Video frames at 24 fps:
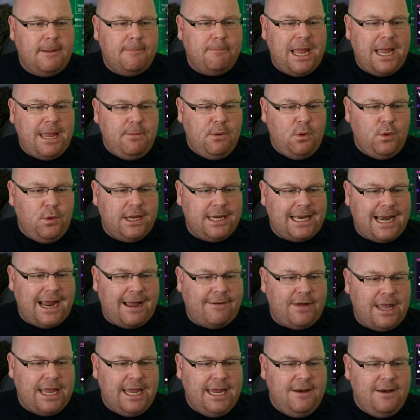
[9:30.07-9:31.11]
maybe we could
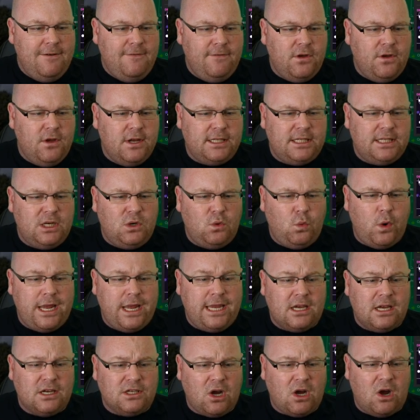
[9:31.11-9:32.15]
have inverted
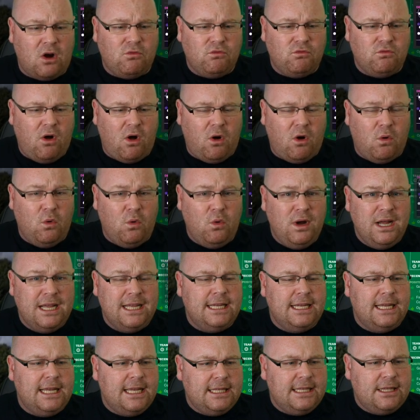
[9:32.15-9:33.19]
wingers, a role
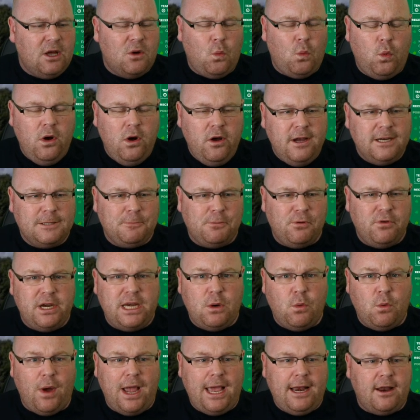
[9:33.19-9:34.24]
that works
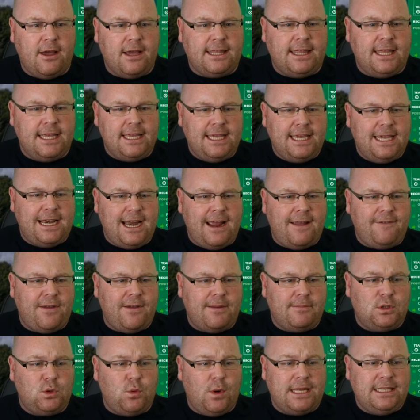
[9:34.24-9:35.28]
pretty well, I think, in
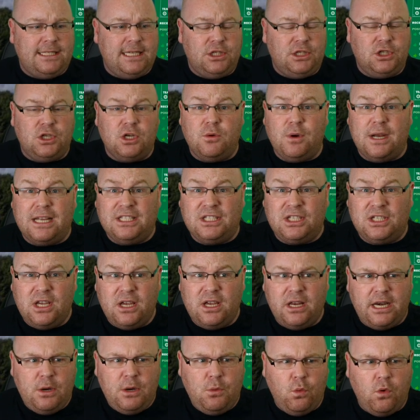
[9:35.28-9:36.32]
FM22 and
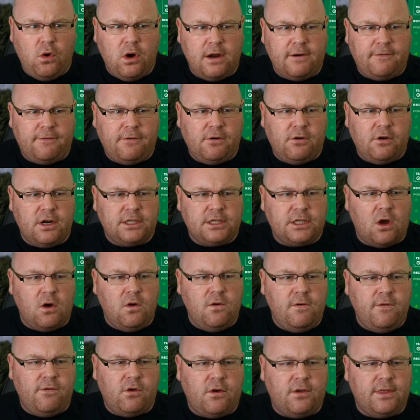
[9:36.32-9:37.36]
certainly worked for us
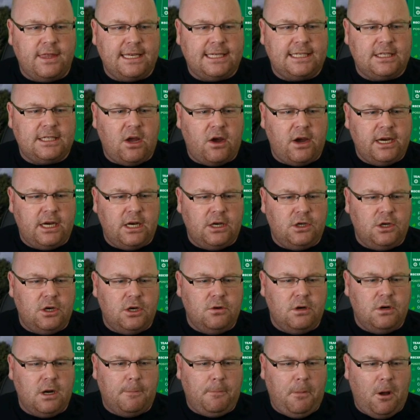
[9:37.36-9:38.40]
over on this side at
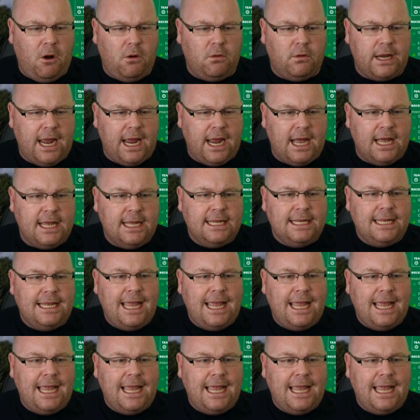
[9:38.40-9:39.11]
Dugopolia.